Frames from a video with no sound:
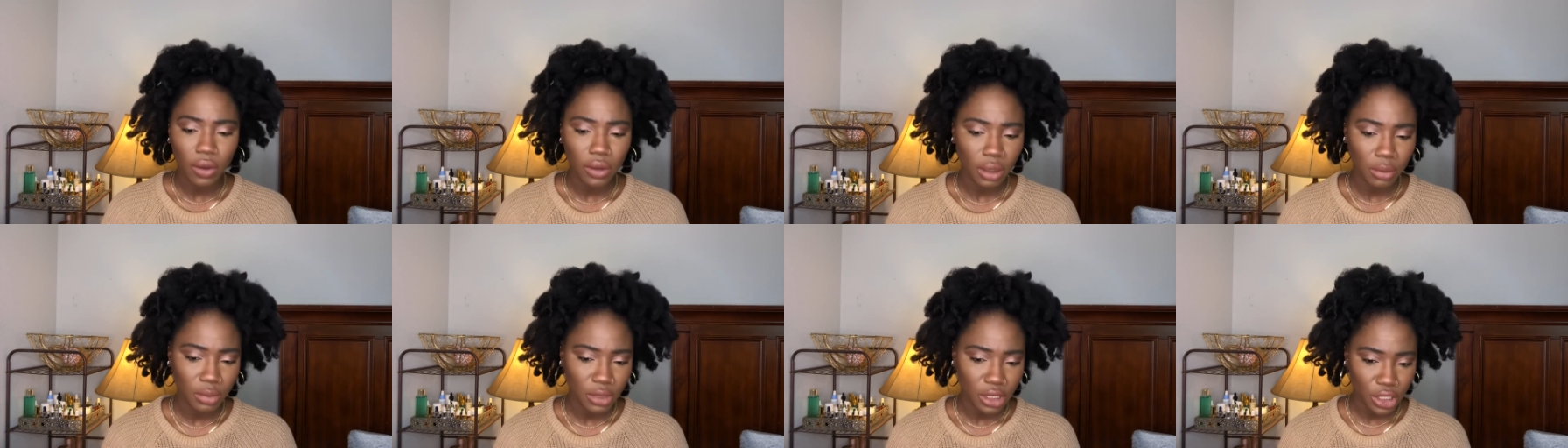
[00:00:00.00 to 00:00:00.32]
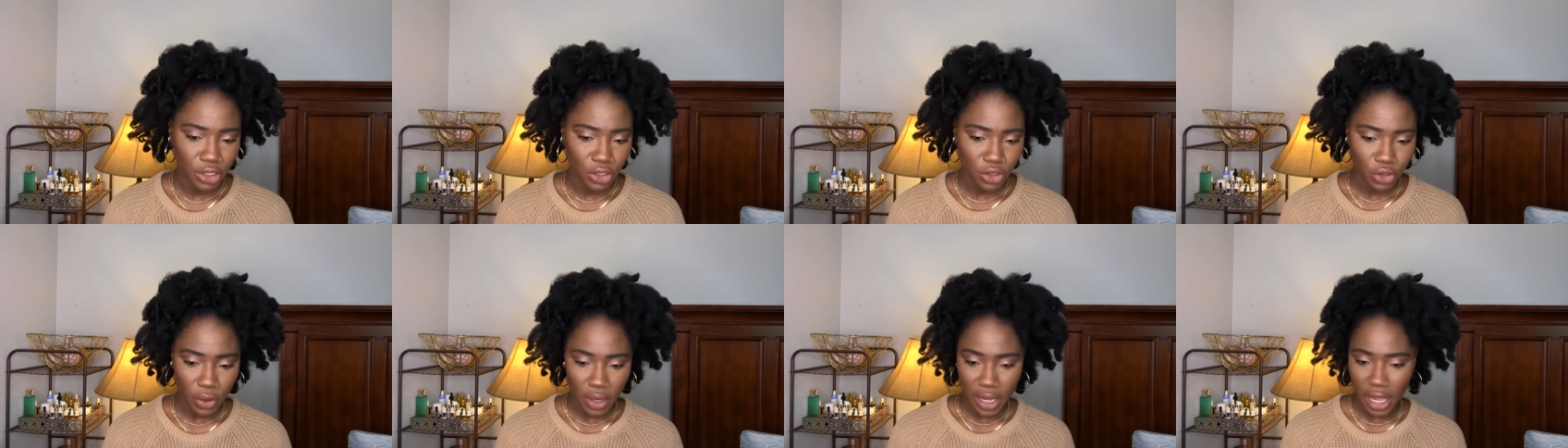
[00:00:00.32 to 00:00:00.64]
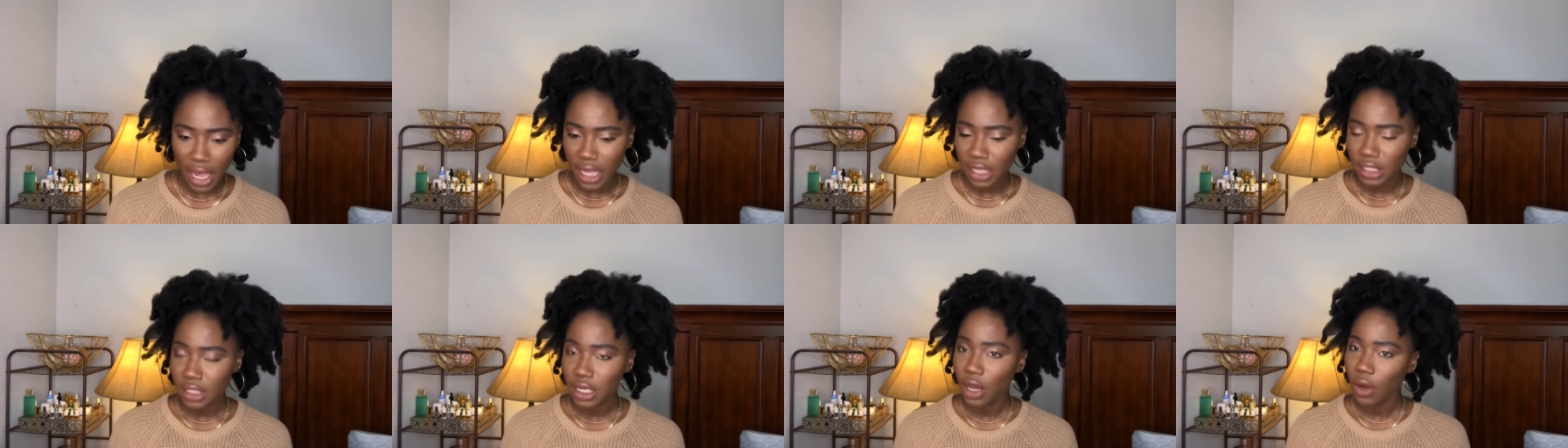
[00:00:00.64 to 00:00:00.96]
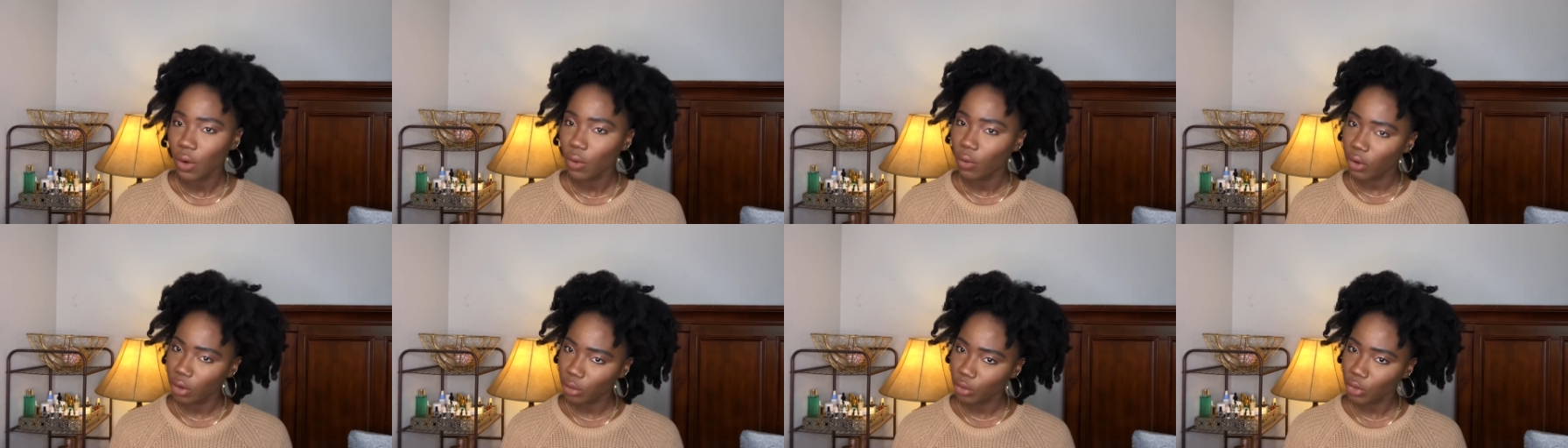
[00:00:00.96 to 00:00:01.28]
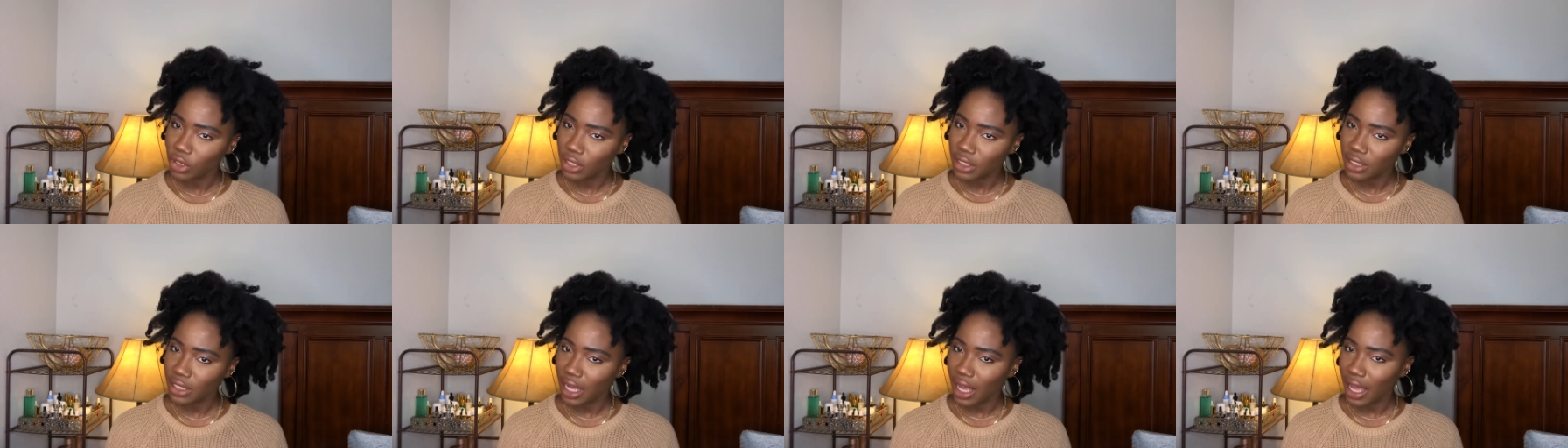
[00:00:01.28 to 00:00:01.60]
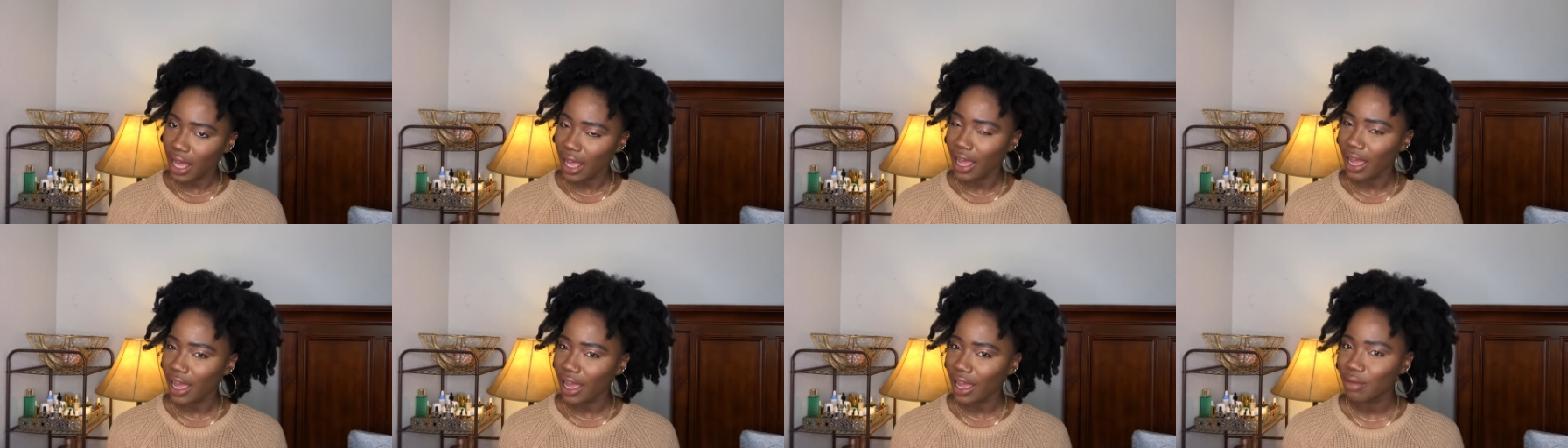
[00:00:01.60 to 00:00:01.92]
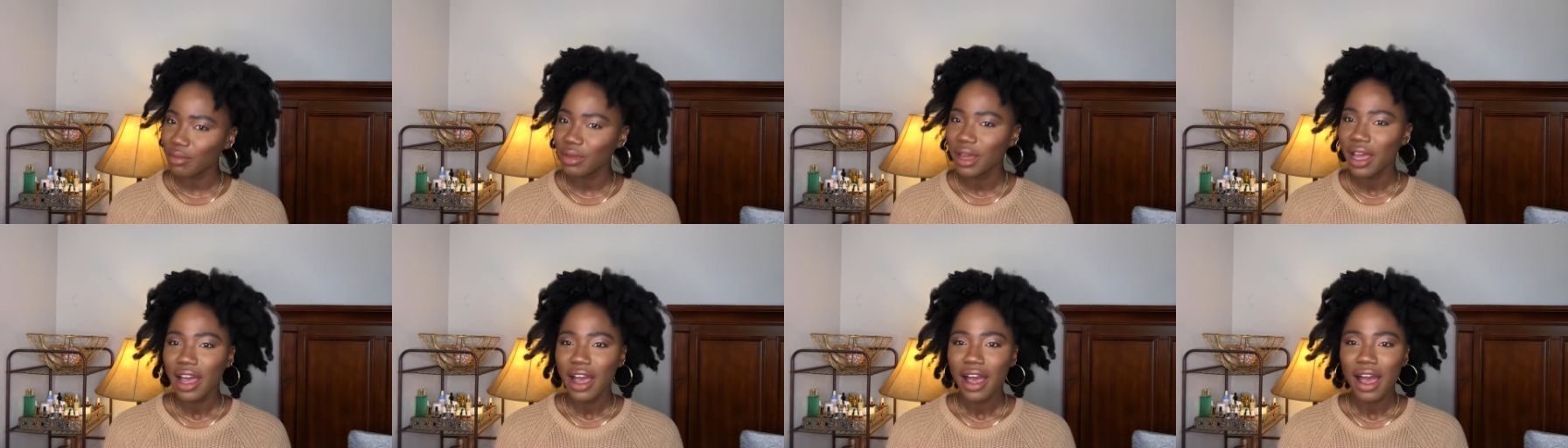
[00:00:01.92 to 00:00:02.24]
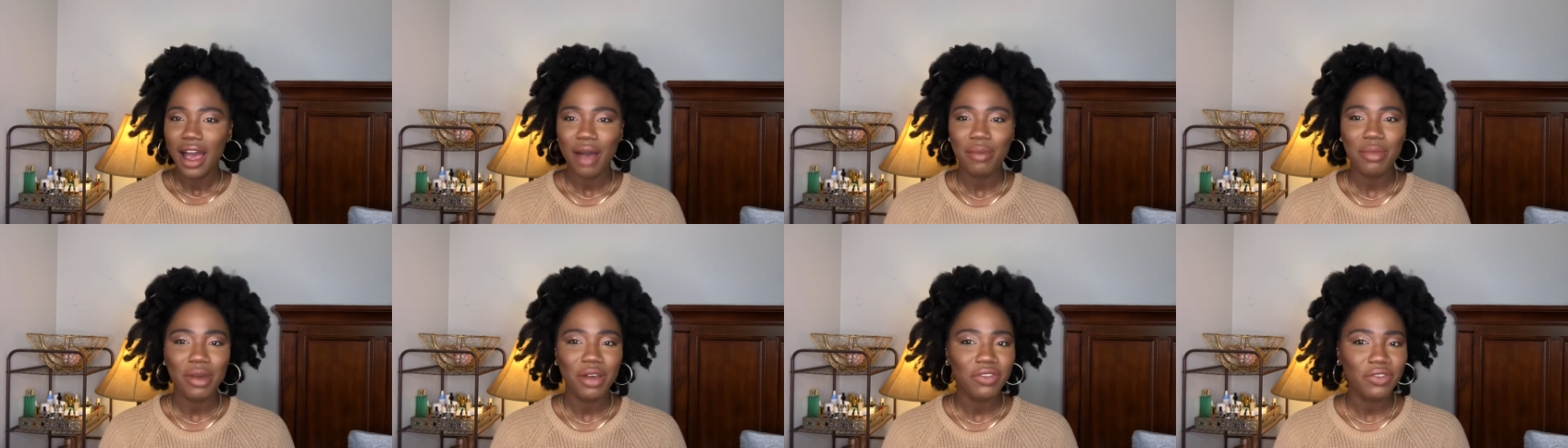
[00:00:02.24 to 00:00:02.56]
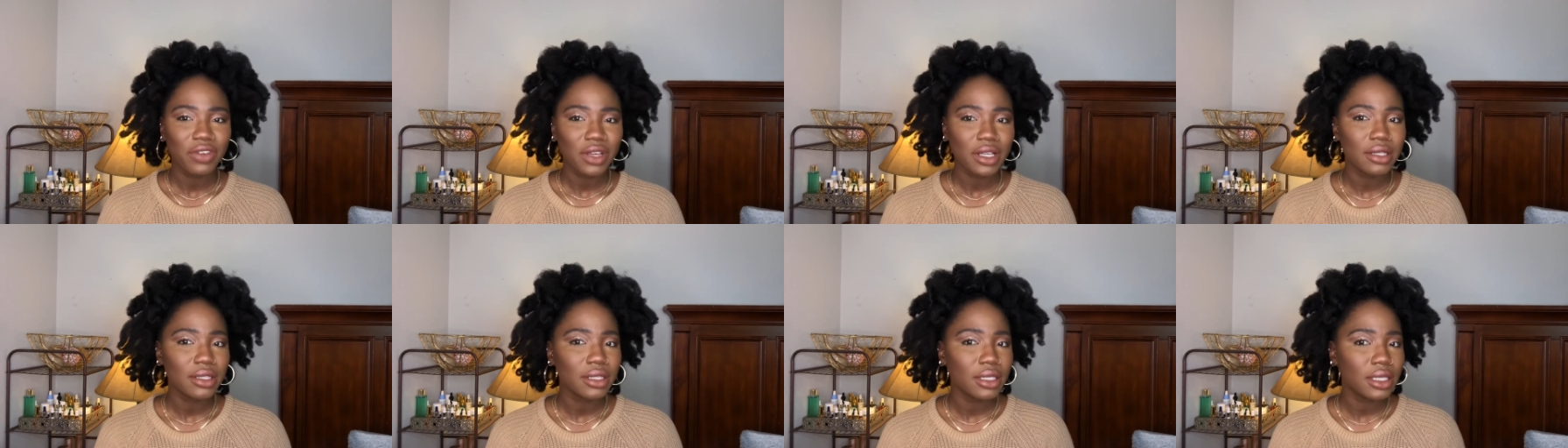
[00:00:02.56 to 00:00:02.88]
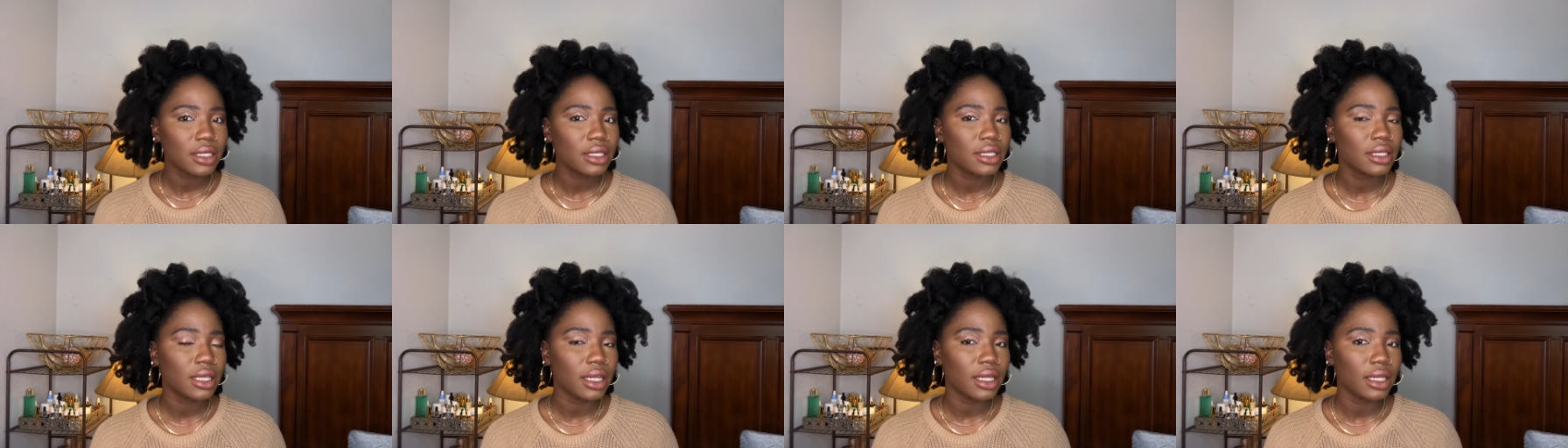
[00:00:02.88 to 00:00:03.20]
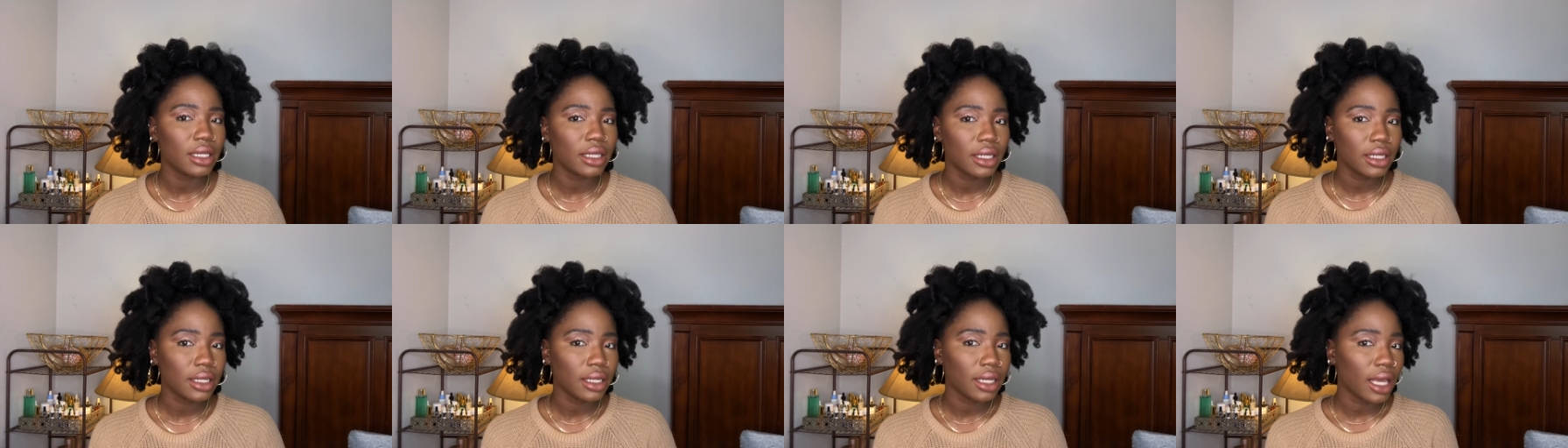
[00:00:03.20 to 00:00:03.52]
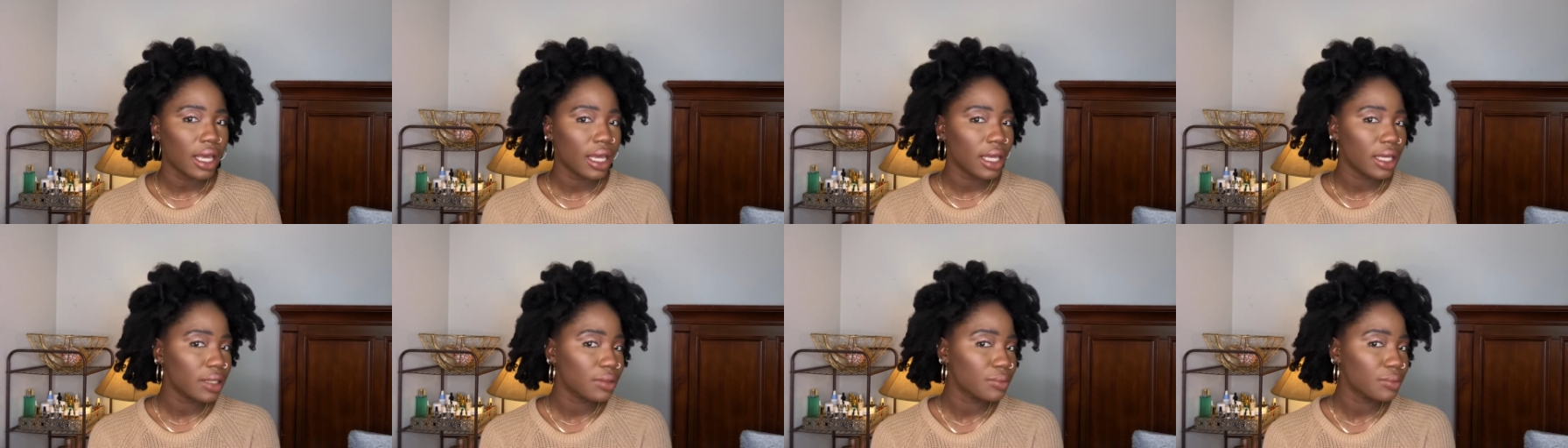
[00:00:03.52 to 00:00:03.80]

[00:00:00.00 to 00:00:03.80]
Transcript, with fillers: let me just show you guys one more time how my face is looking like.